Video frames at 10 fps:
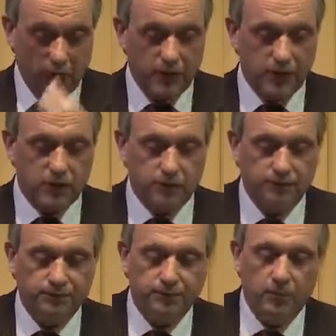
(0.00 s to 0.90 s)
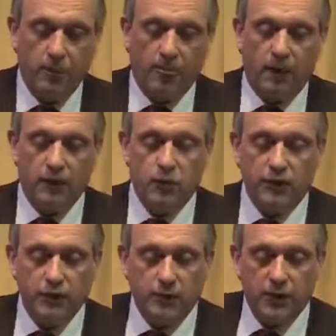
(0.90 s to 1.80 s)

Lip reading: communism, and with it a